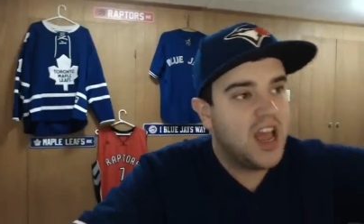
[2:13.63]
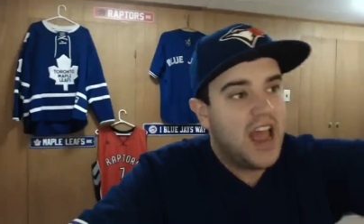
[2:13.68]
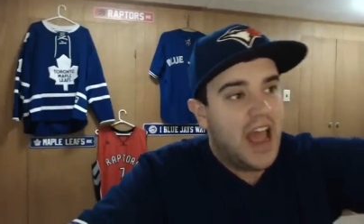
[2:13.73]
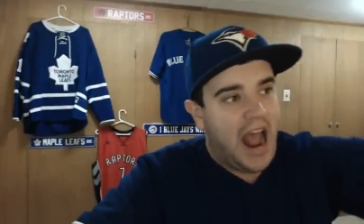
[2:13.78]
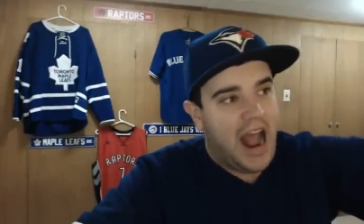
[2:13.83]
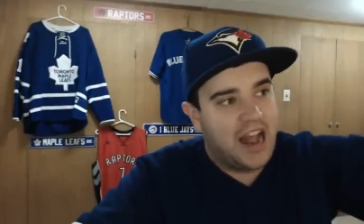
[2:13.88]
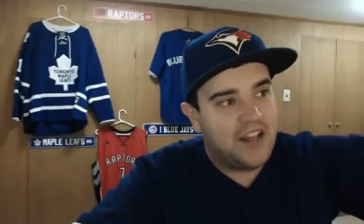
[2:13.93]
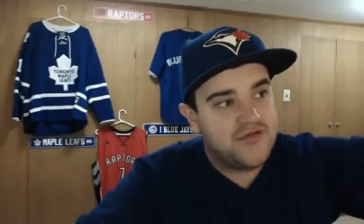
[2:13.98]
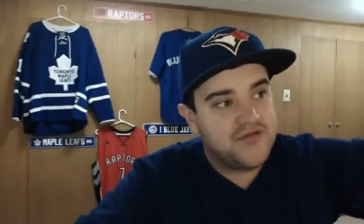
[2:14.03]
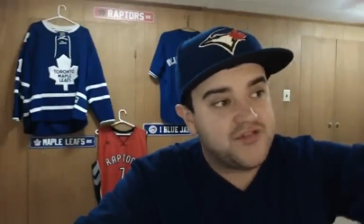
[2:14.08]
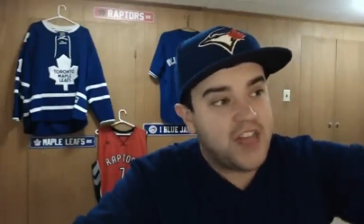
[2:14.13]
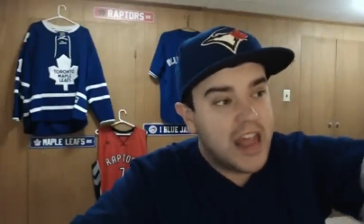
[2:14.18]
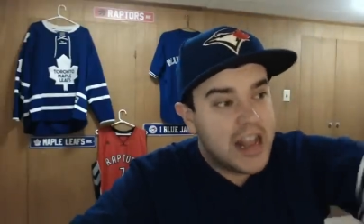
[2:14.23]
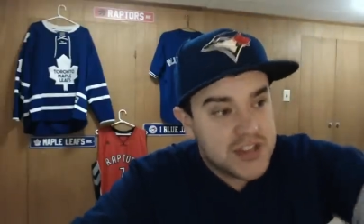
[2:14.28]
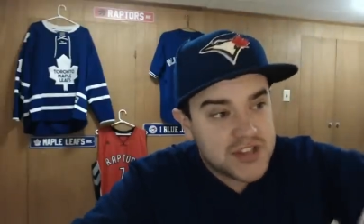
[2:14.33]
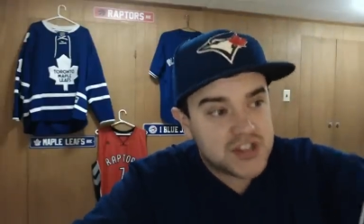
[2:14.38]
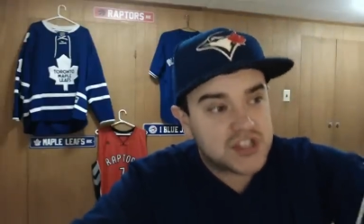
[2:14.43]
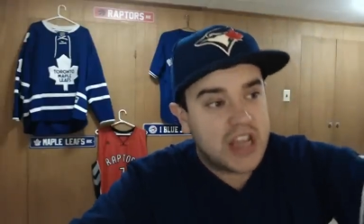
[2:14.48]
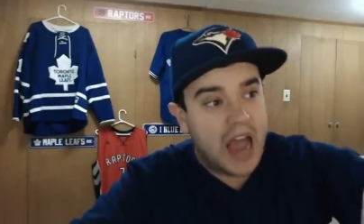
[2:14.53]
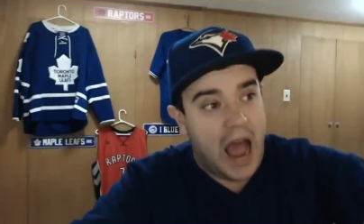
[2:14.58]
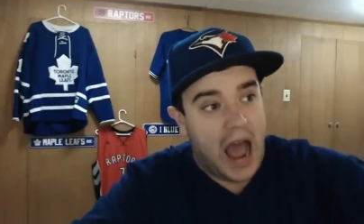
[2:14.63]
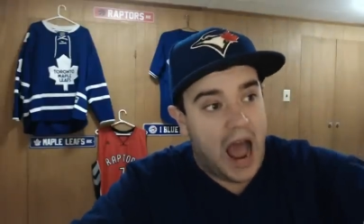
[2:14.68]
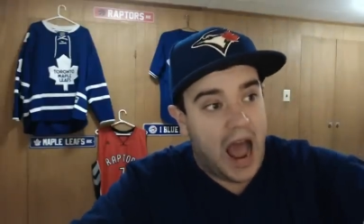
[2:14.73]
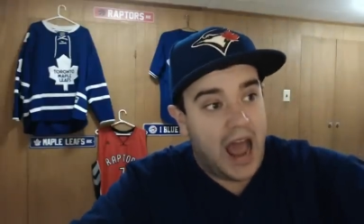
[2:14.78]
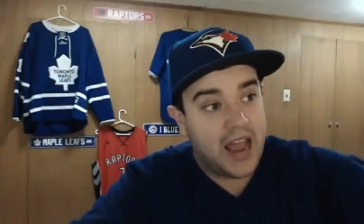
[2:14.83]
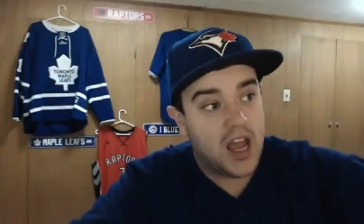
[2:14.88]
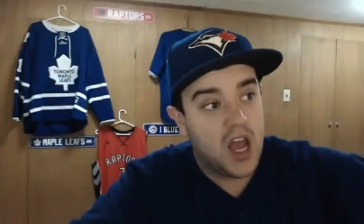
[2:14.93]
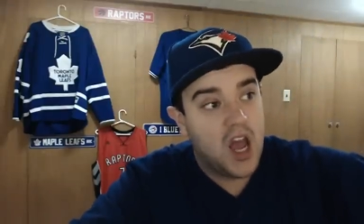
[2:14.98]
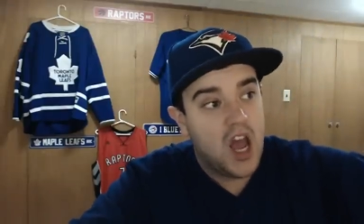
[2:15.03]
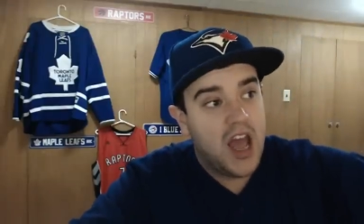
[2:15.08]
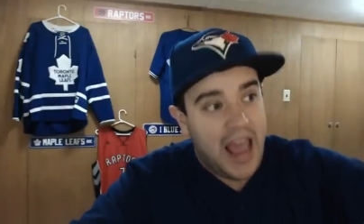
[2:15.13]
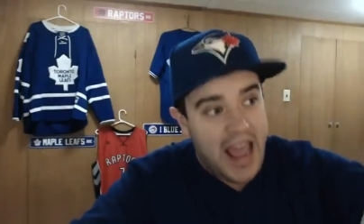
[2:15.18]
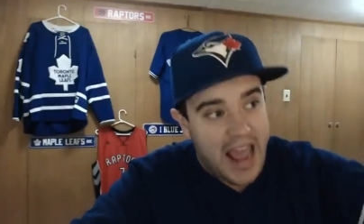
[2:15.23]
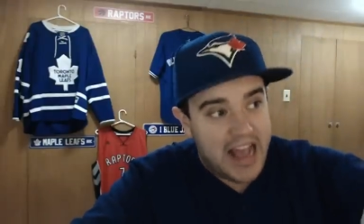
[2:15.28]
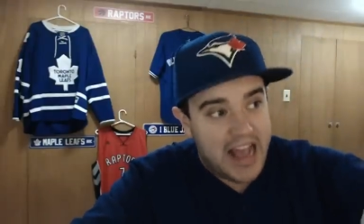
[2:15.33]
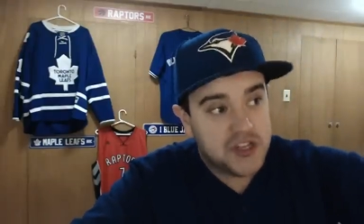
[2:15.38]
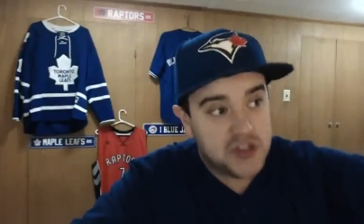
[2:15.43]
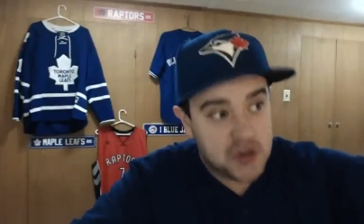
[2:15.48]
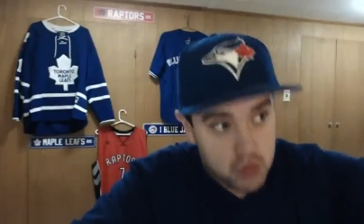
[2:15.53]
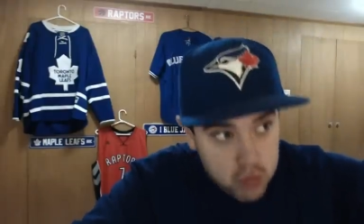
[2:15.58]
And this guy
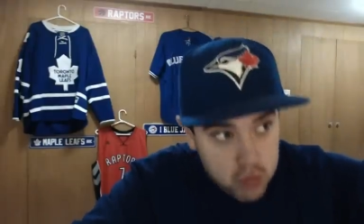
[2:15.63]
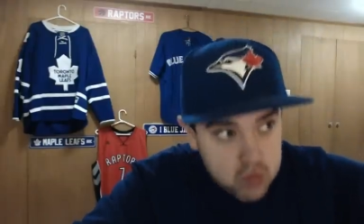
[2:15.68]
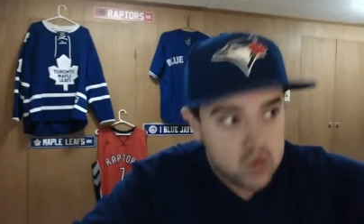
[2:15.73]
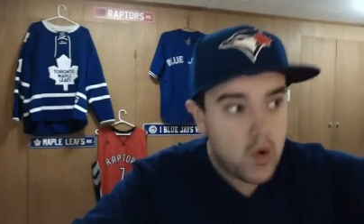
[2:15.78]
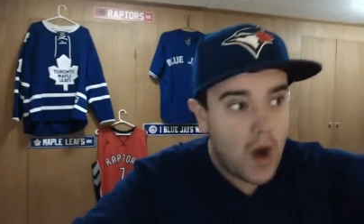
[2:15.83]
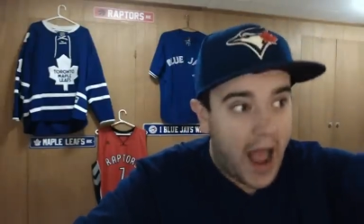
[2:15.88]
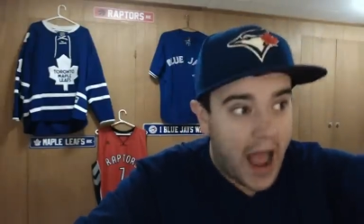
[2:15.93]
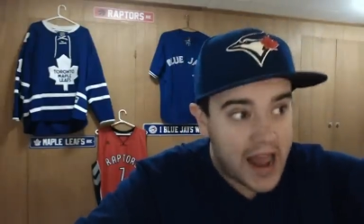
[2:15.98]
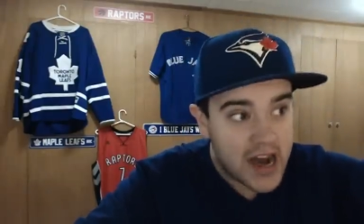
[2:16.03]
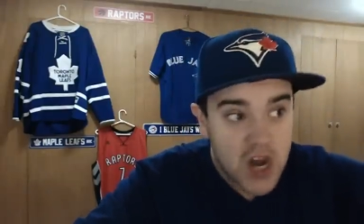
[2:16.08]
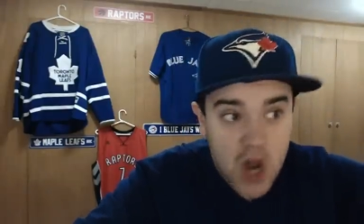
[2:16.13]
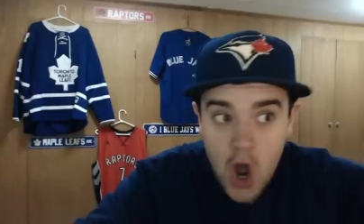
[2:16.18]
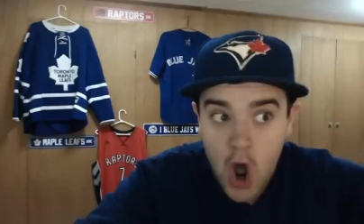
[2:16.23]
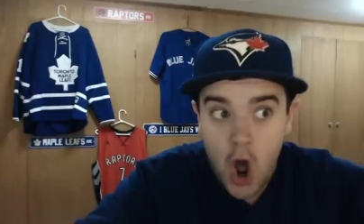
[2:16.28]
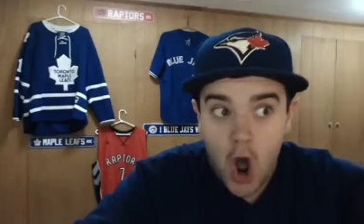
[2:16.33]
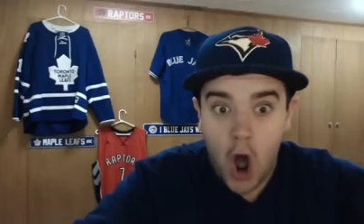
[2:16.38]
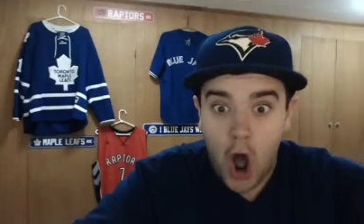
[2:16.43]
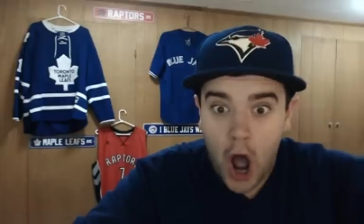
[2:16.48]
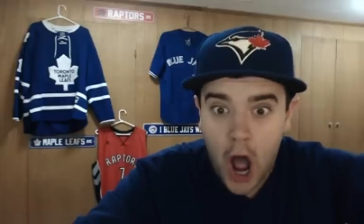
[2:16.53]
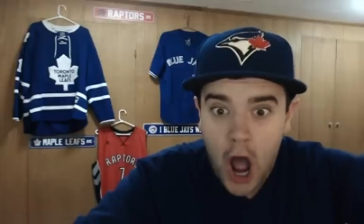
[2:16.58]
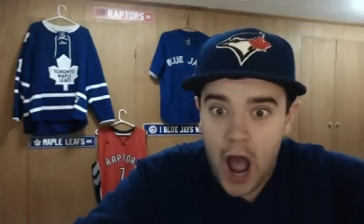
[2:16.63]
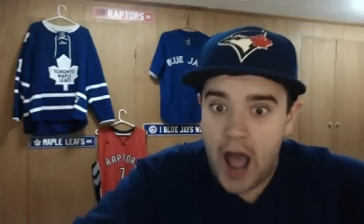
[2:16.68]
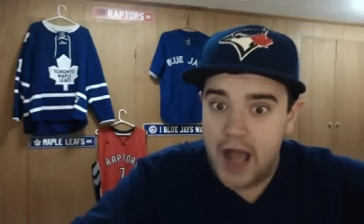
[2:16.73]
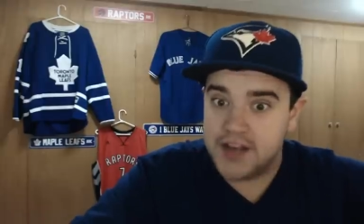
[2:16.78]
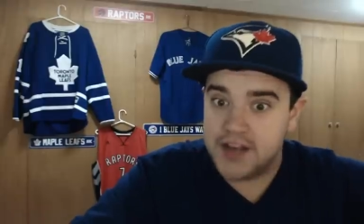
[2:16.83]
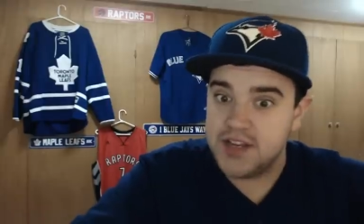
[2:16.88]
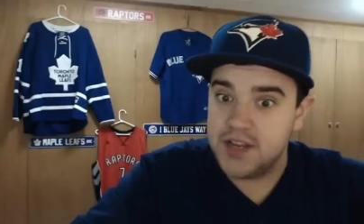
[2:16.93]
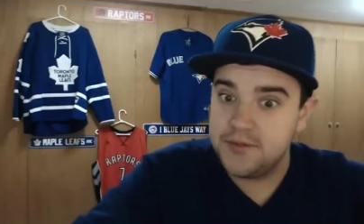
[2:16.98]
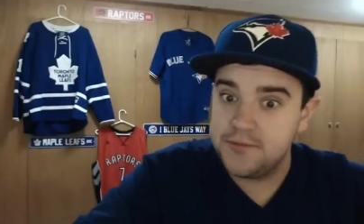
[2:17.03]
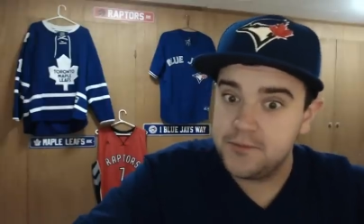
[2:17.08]
is red hot.